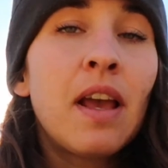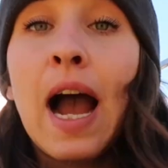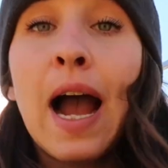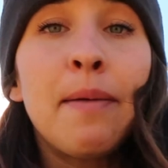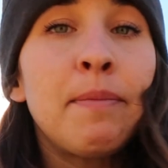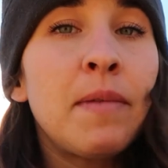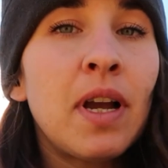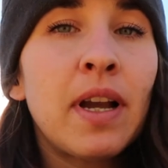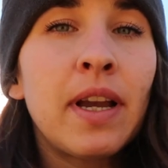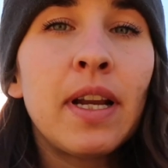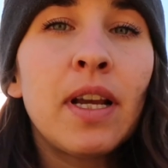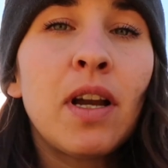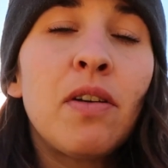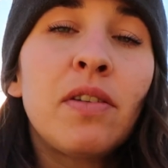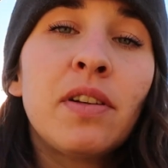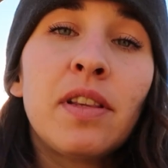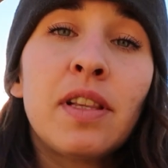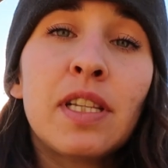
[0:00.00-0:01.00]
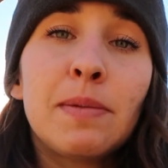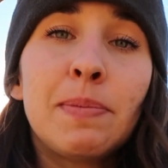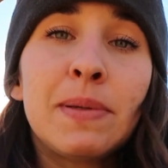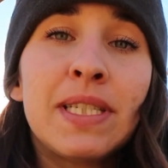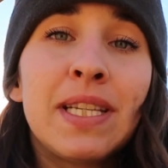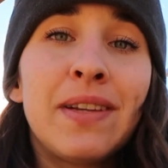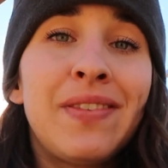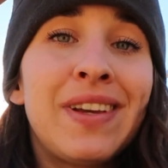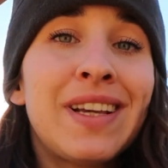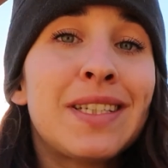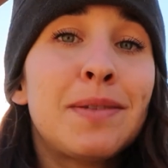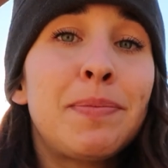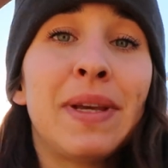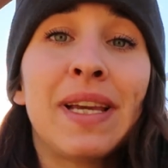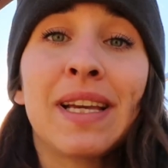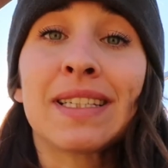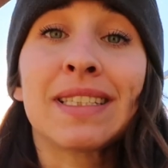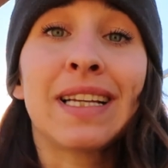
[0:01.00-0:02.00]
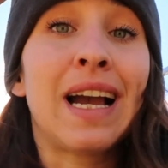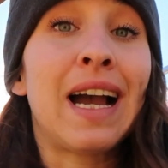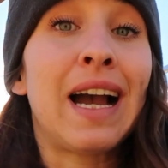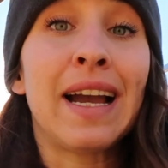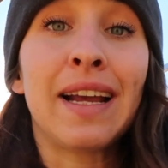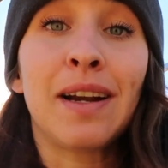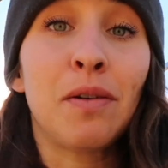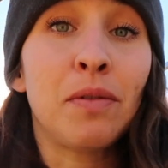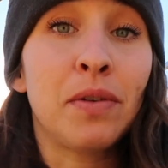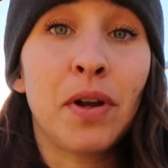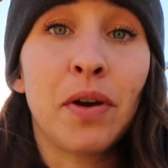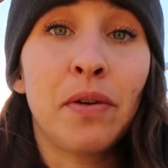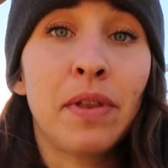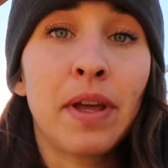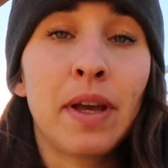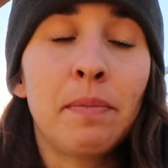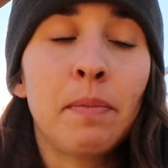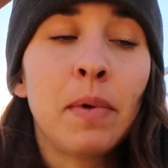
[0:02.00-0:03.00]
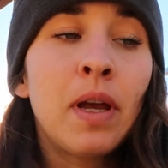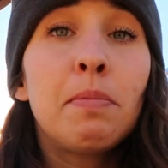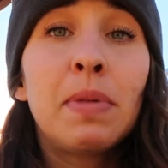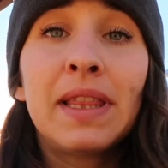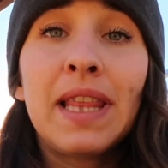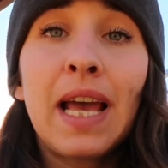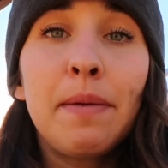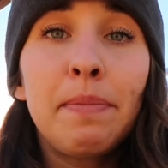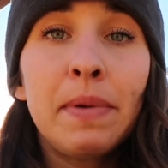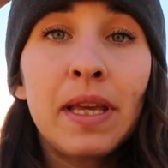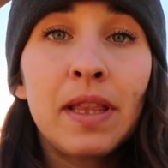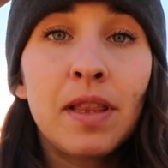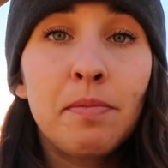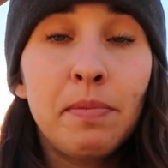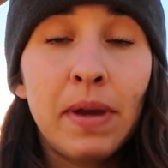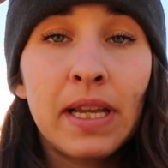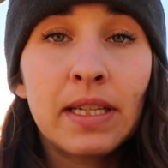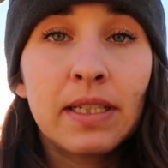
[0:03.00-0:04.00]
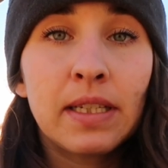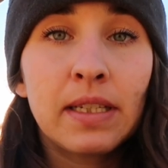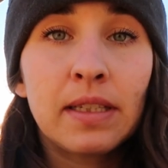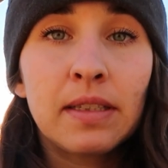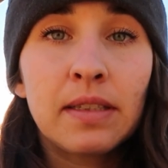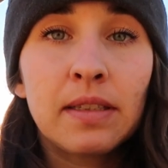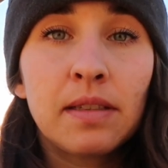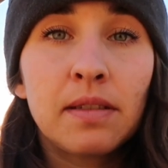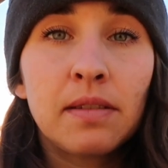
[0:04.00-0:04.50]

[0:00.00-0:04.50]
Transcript: I'm not going to go into the specifics because I don't know them, but that being the basis